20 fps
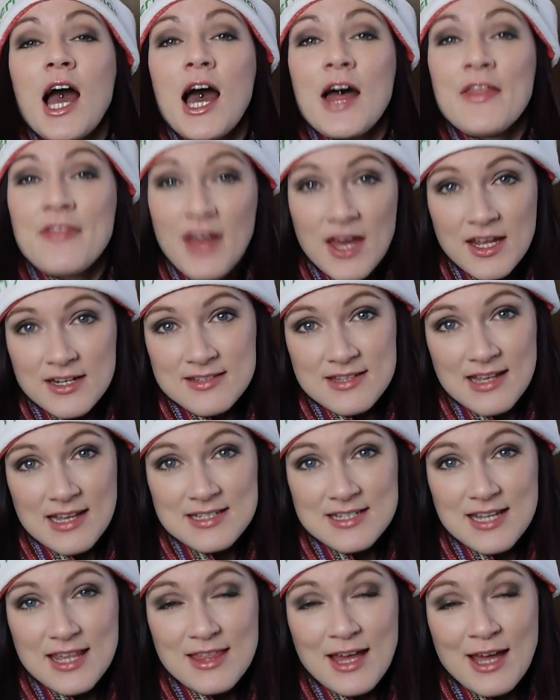And that is
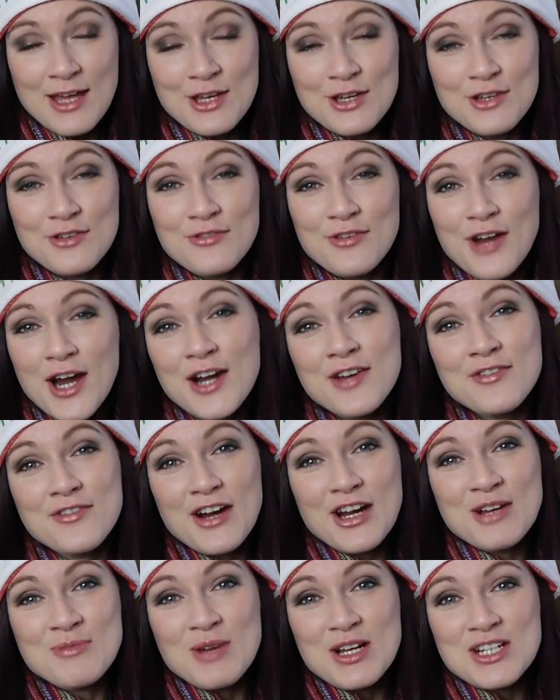it. Thank you very,
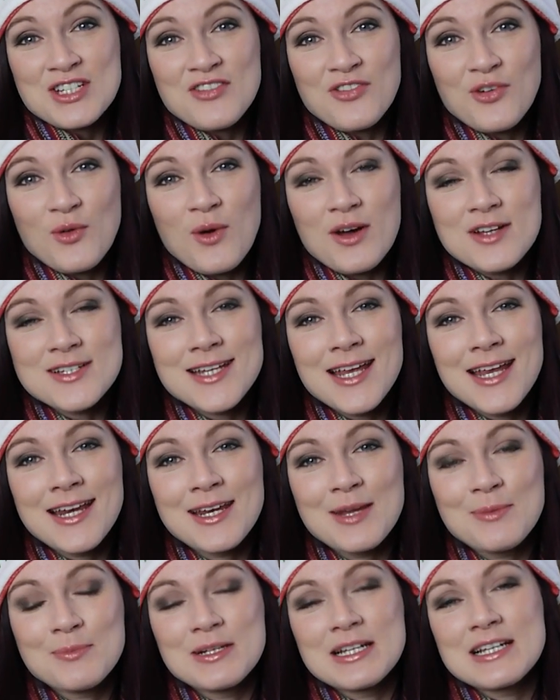very much for
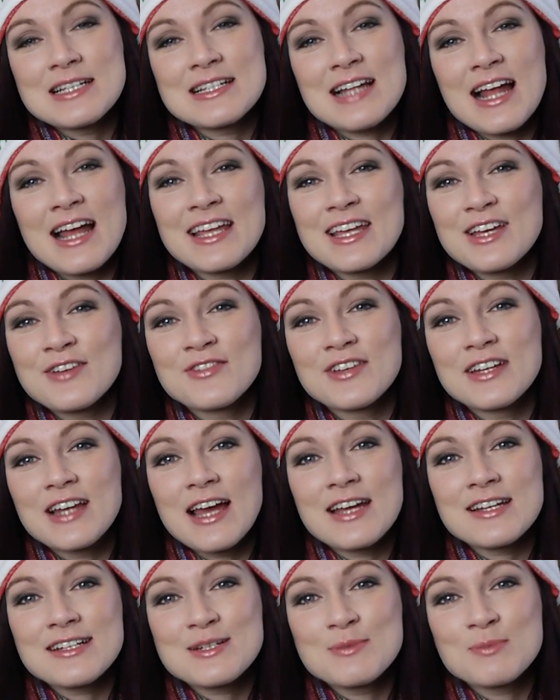watching. Please like if you
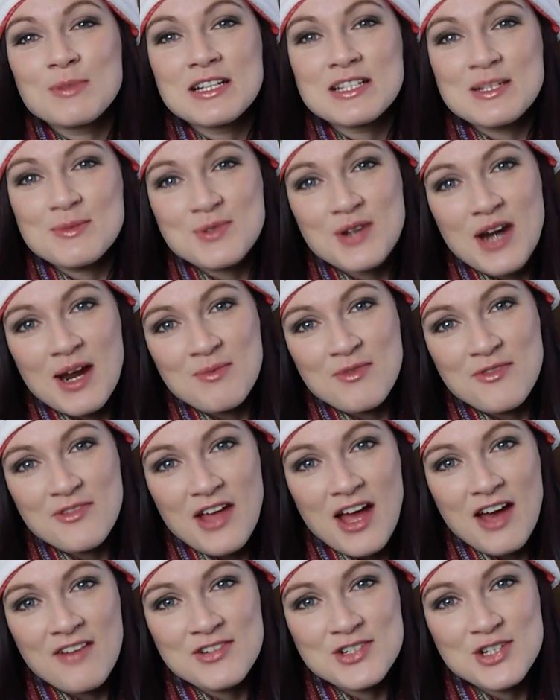liked. Please subscribe if you
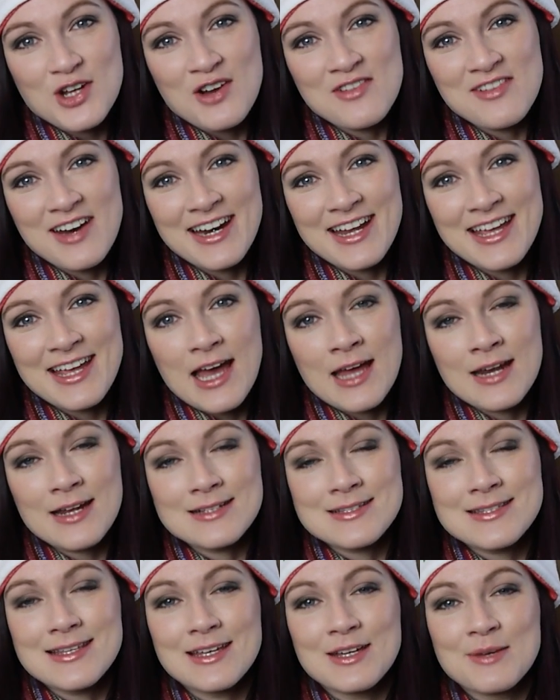haven't already. And
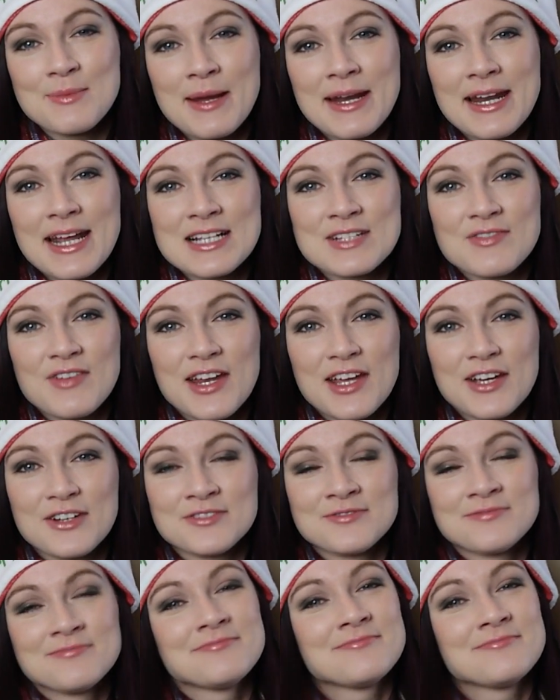I'll see you in my next video.